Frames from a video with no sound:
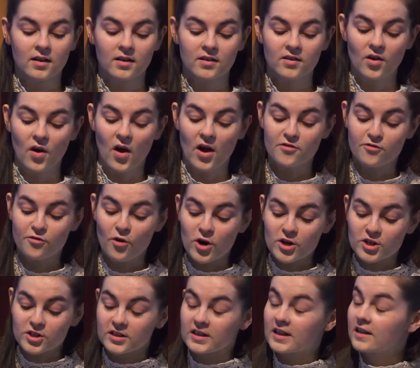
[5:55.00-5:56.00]
So
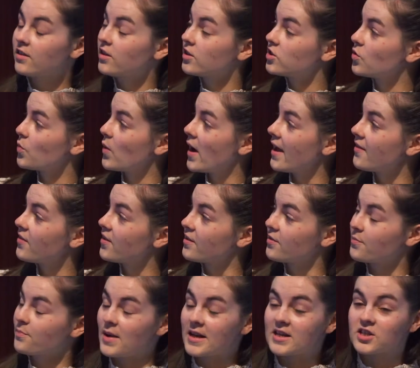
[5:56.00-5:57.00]
unfortunately, the duet
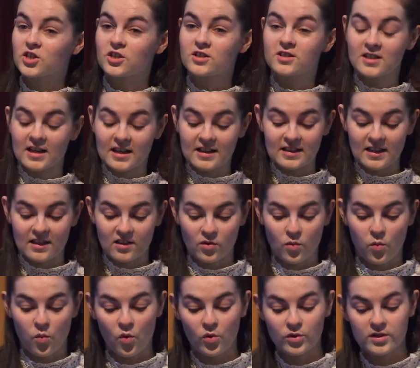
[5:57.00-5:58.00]
that's mentioned in this
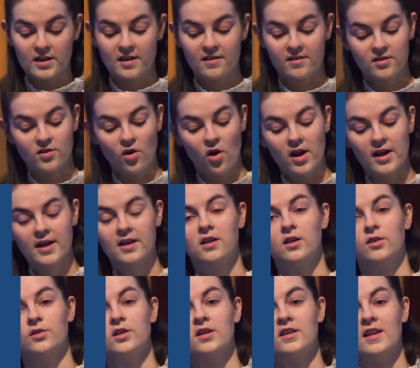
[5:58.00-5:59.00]
quote is not
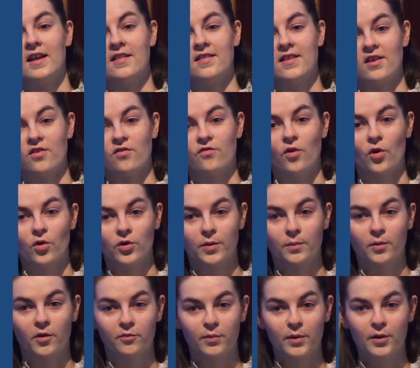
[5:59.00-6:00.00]
included in this volume
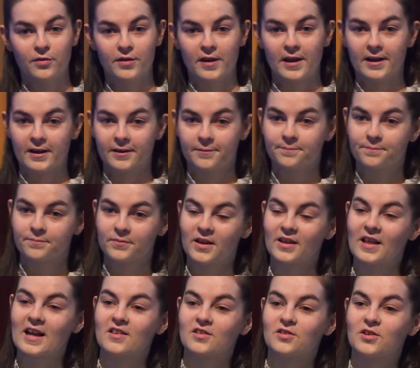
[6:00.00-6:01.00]
of music. And
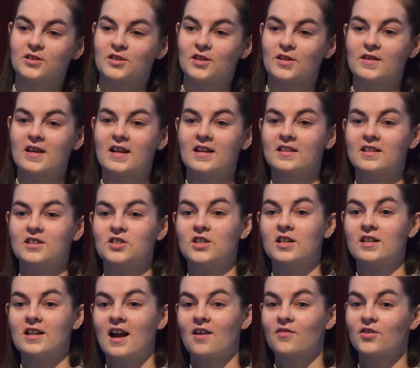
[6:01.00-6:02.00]
that's not to say that she
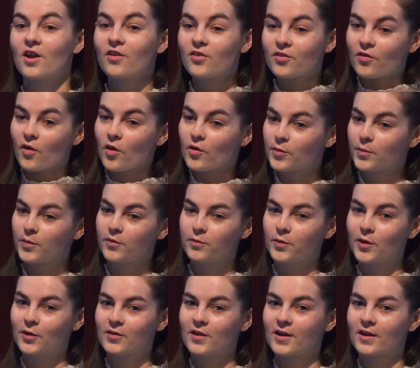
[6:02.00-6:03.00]
didn't have another volume of
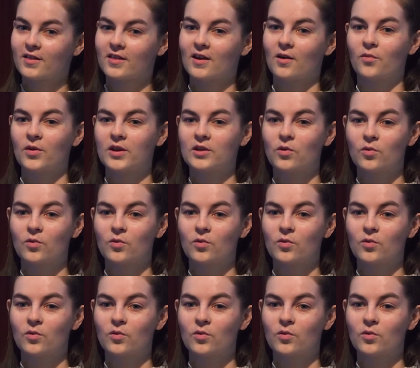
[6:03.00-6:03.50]
music that we